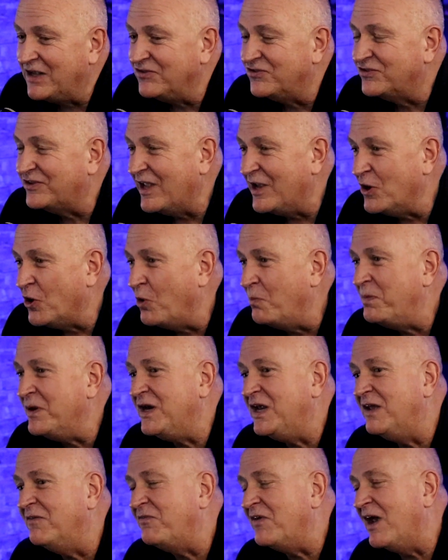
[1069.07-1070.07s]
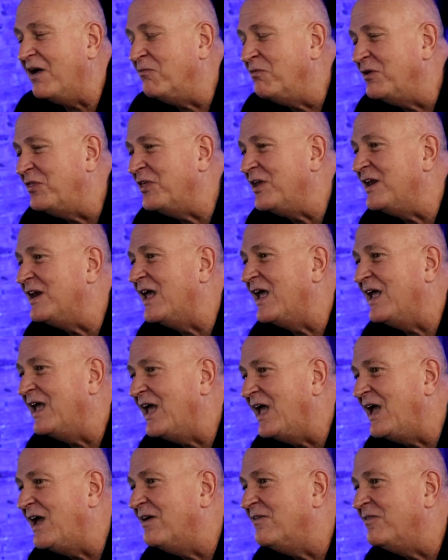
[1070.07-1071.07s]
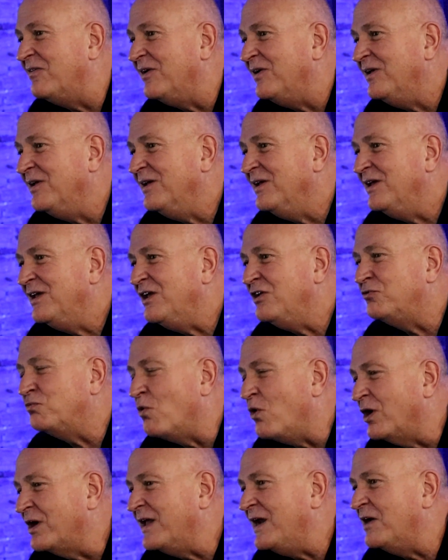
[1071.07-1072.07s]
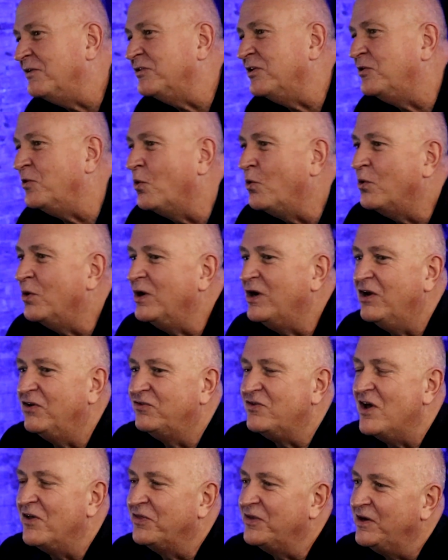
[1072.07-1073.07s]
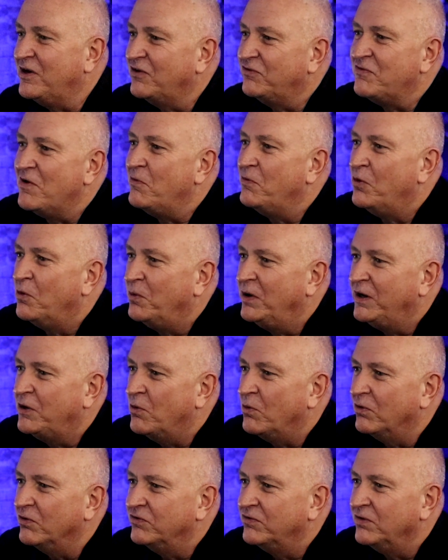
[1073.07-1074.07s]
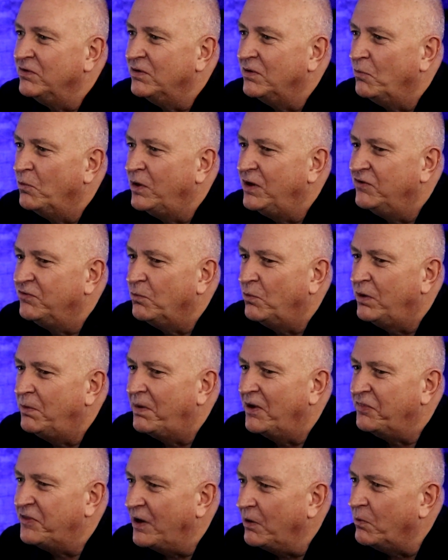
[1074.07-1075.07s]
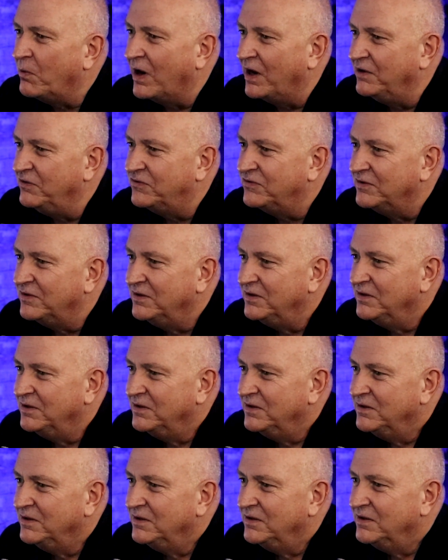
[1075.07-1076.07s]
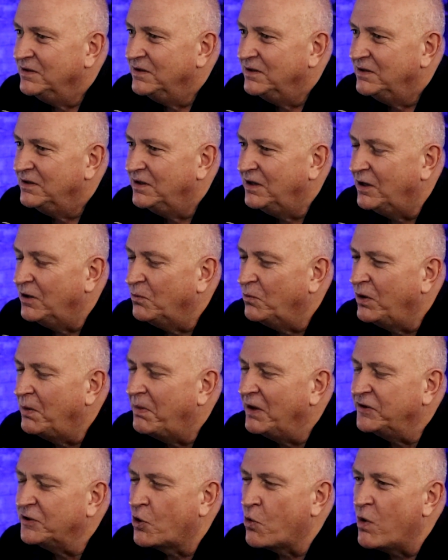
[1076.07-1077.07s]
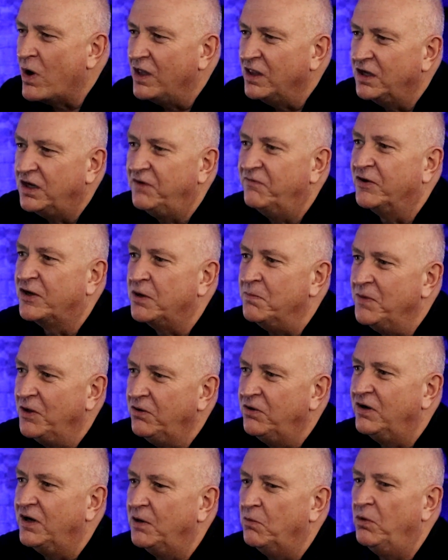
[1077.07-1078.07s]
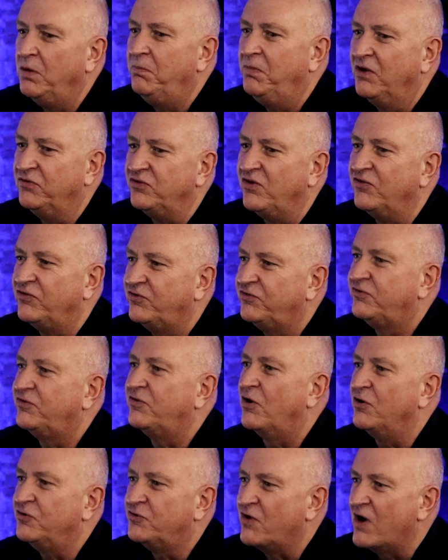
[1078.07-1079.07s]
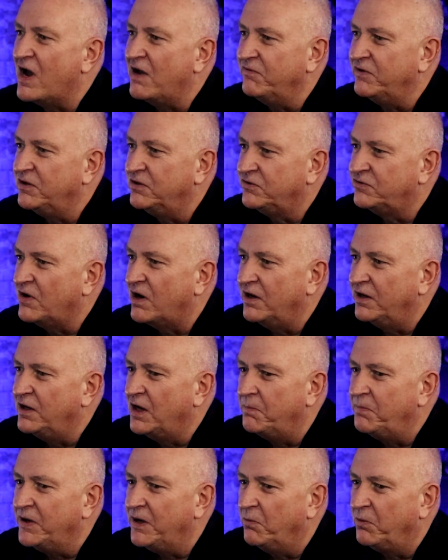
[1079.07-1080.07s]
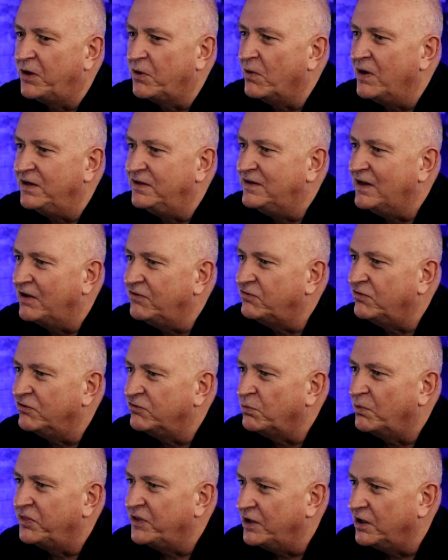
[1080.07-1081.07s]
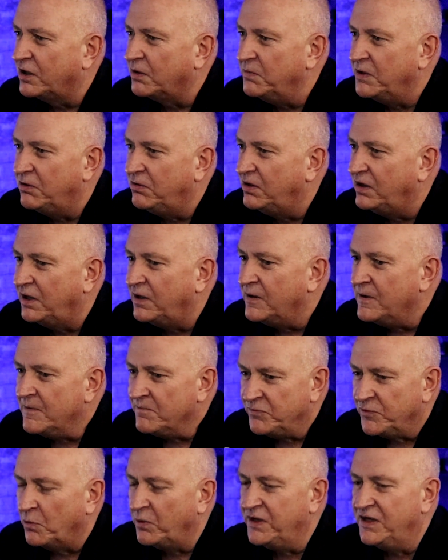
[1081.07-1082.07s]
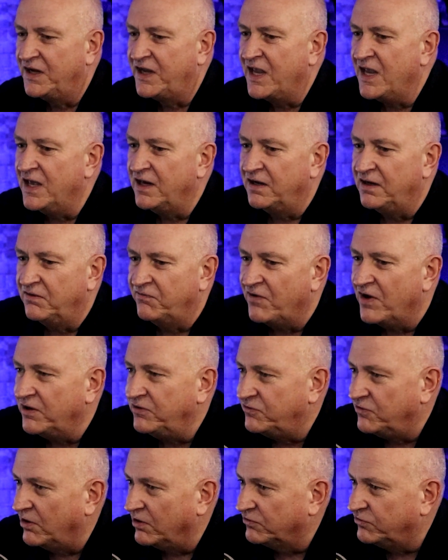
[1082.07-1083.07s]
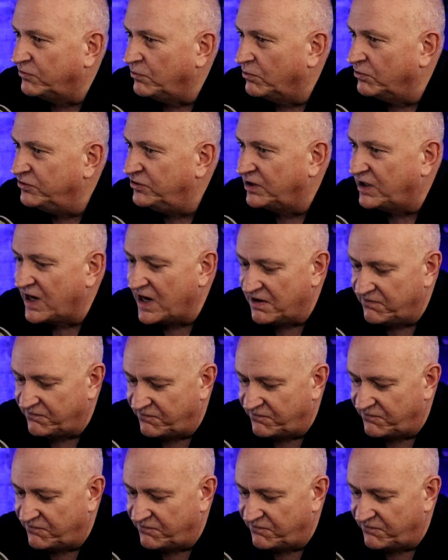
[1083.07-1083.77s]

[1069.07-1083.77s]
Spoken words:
Can stay open if everything they have is walking out the door and there's no recourse? What about their rights? Mm-hmm. What about the quality of a community when businesses start drying up, and then we create deserts within a community where you can't find drugstores, you can't